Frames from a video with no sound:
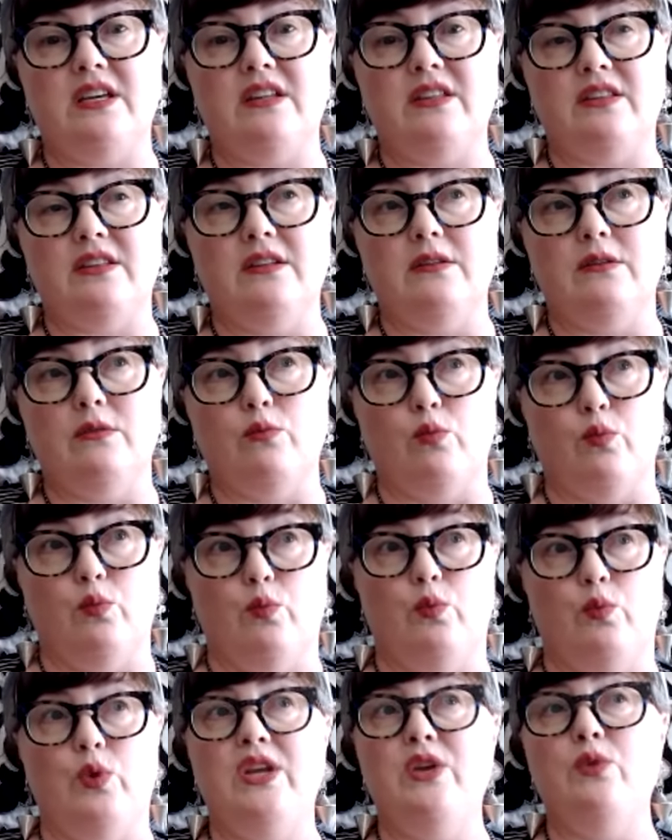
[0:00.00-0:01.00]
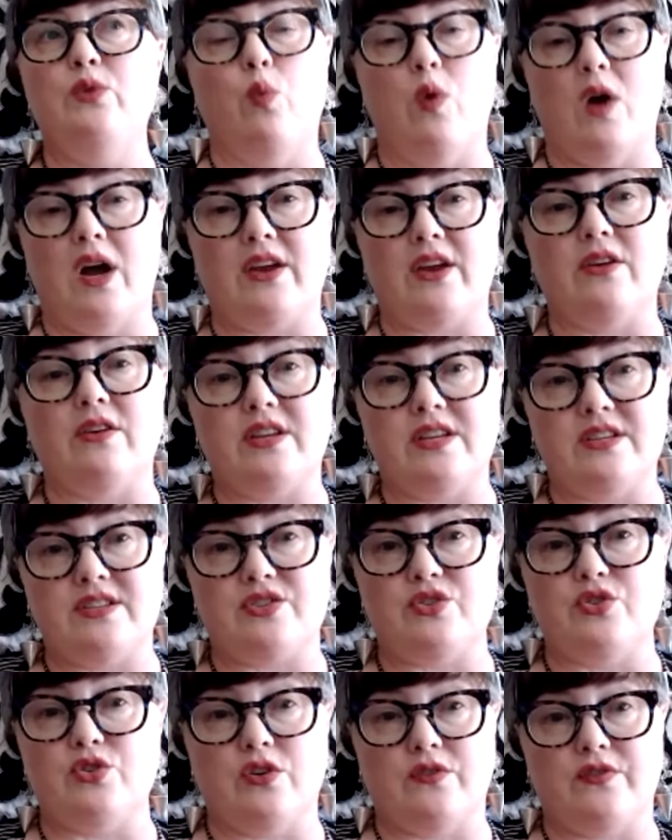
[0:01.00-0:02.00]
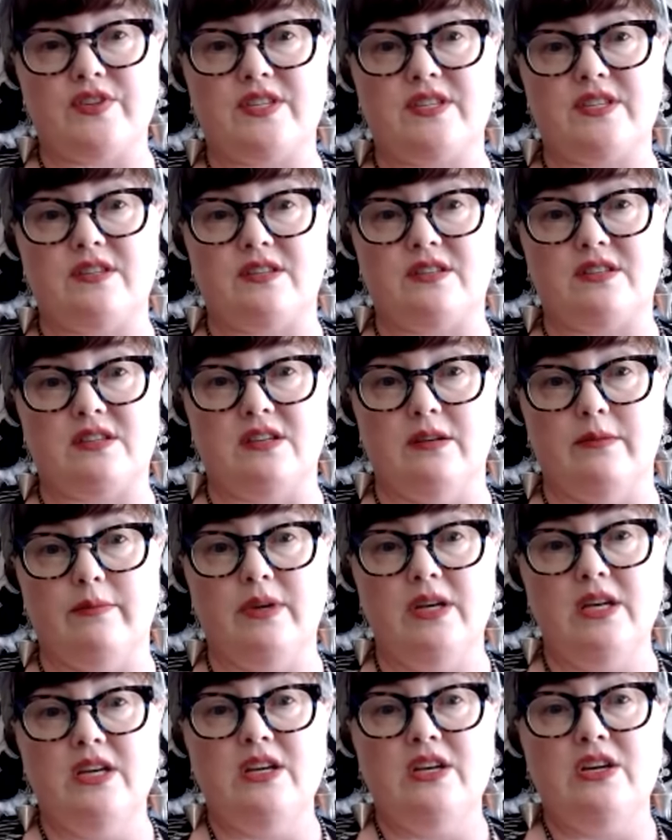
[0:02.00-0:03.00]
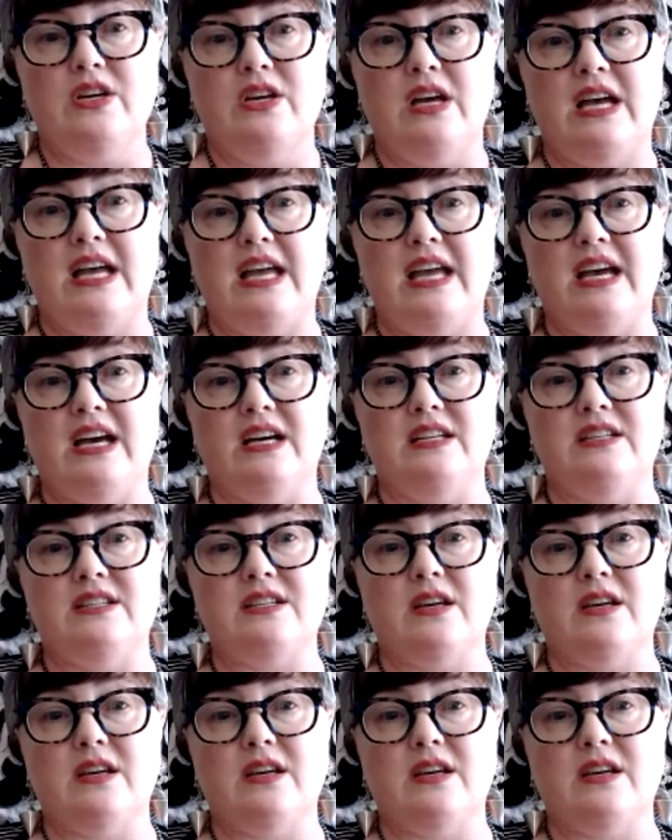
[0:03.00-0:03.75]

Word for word: rewired his nervous system and um,